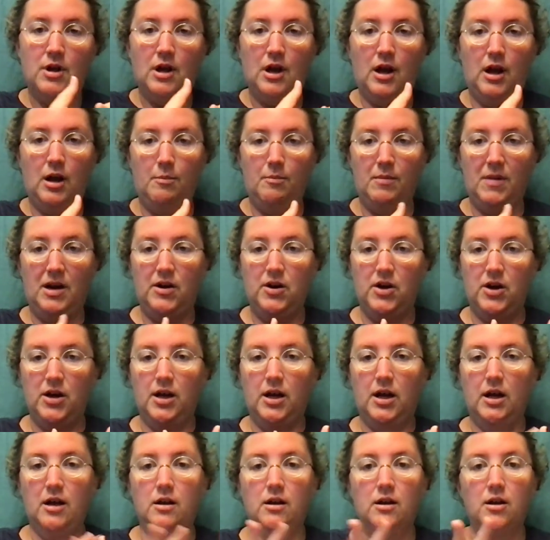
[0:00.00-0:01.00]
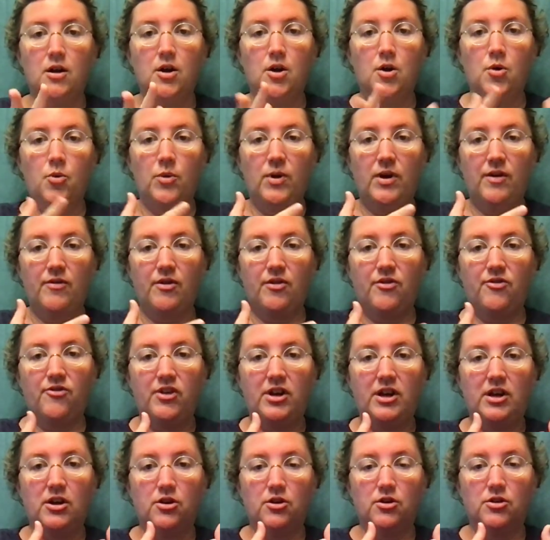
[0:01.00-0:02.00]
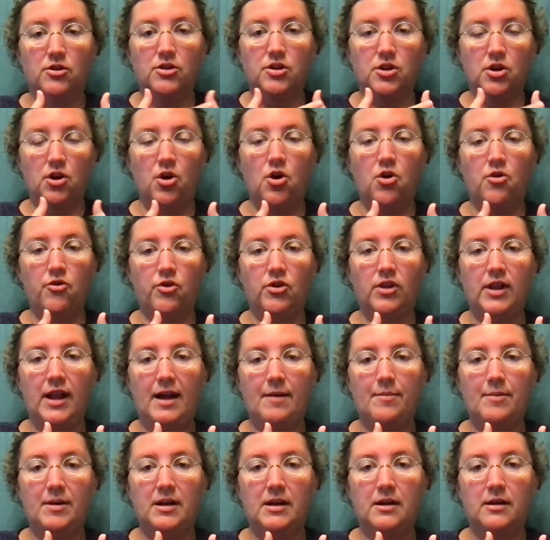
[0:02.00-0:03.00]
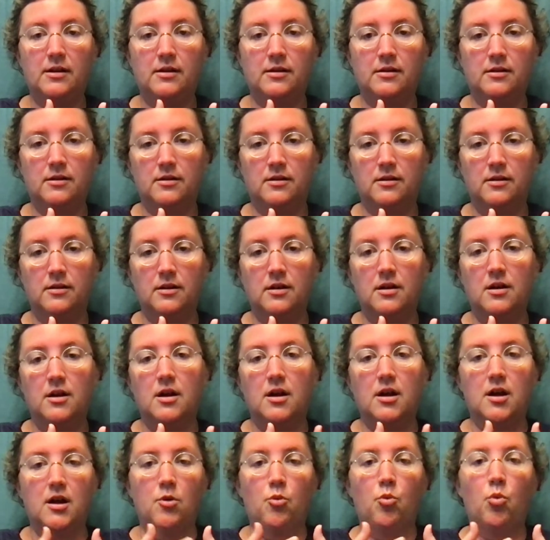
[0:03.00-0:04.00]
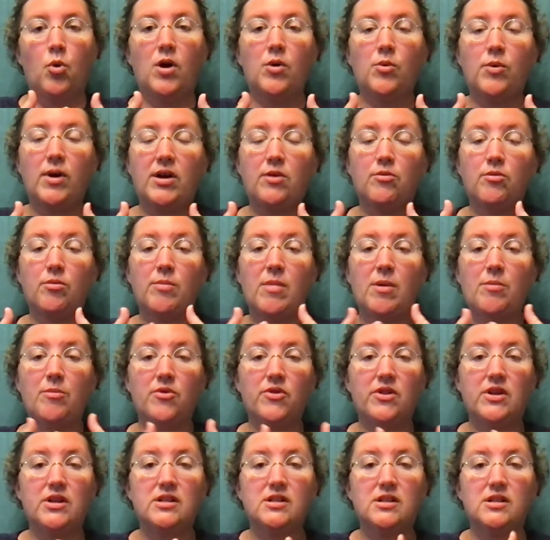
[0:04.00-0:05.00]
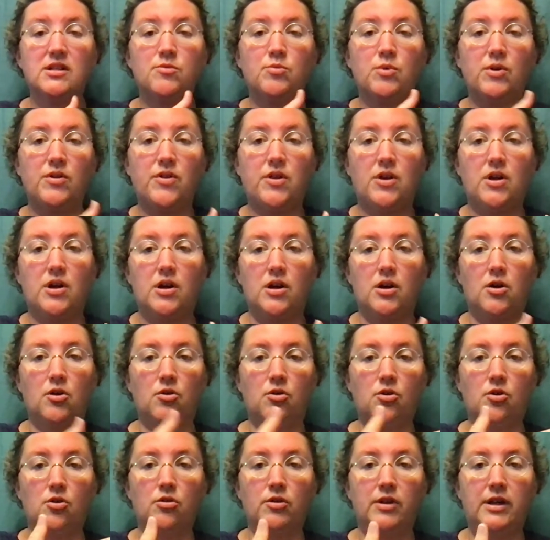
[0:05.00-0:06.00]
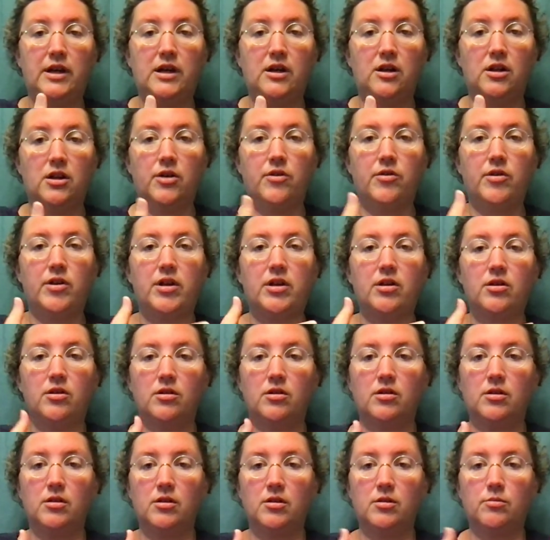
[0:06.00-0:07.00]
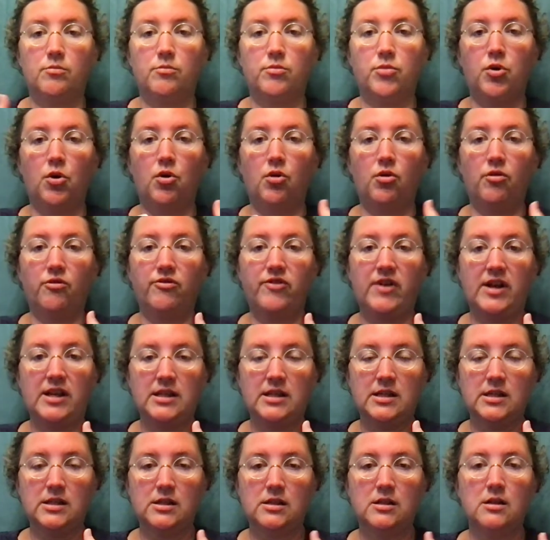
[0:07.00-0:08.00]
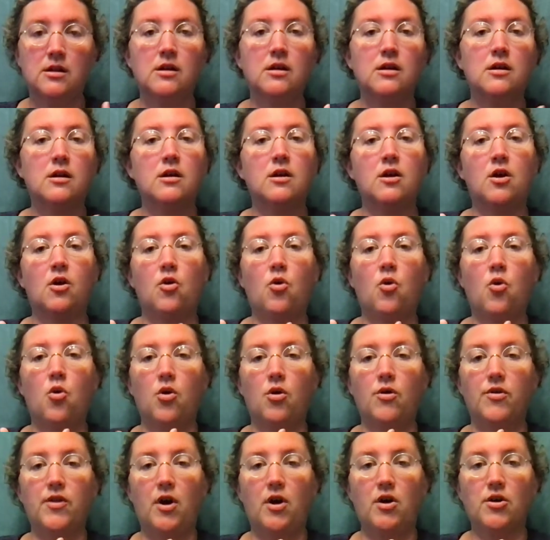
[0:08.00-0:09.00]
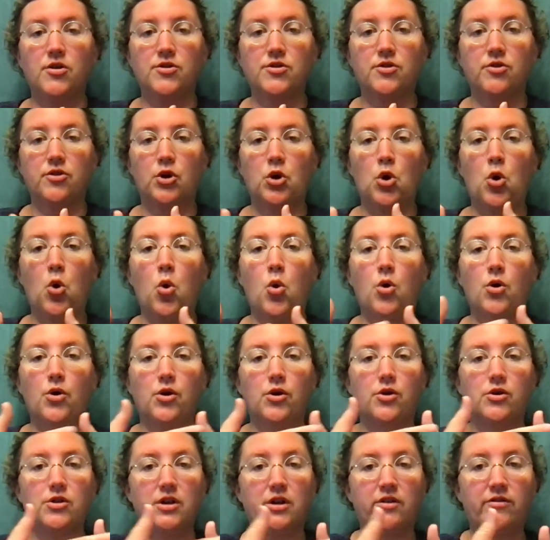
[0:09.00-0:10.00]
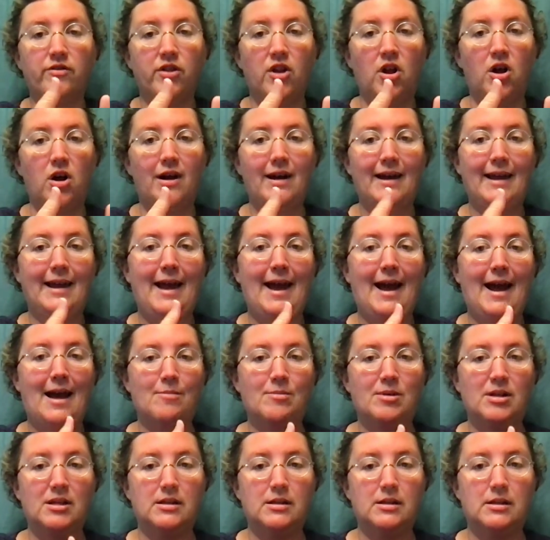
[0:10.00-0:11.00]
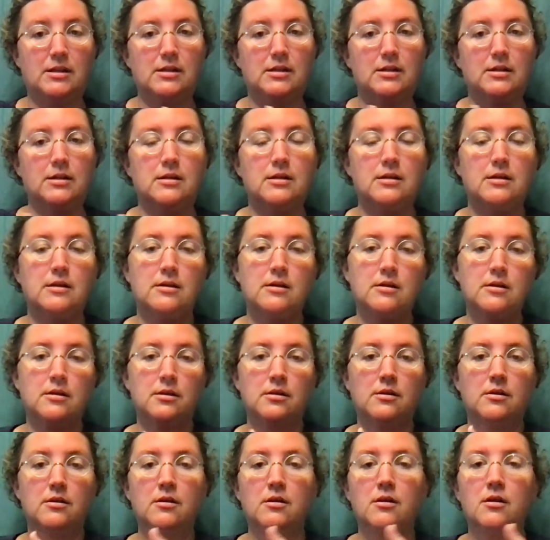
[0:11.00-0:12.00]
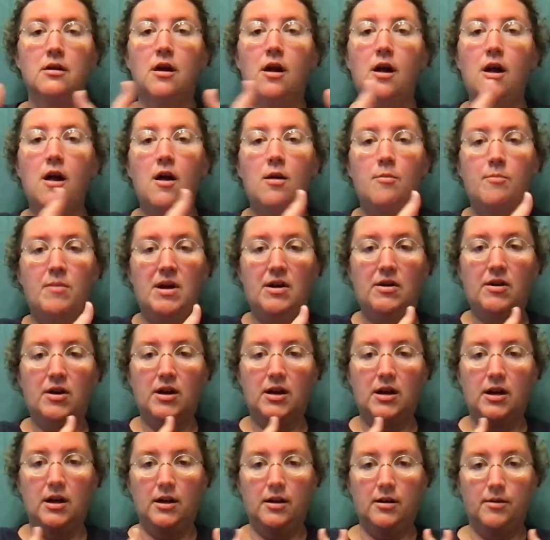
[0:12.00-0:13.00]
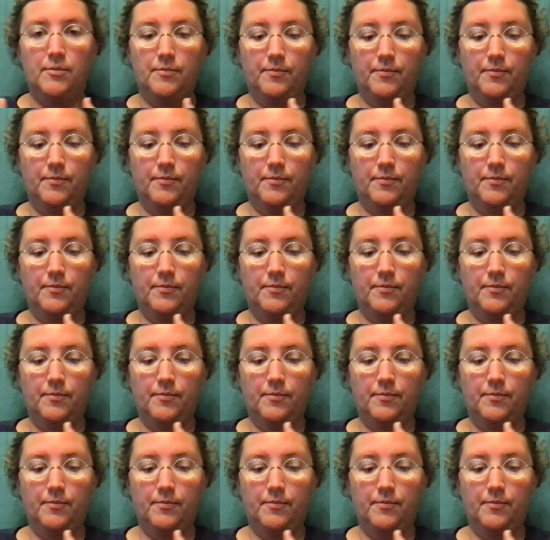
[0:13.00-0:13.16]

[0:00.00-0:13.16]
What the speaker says: America. We have our fingers overlapping. One way to remember this is with the early colonial pole fence or also the corners of log cabins. America.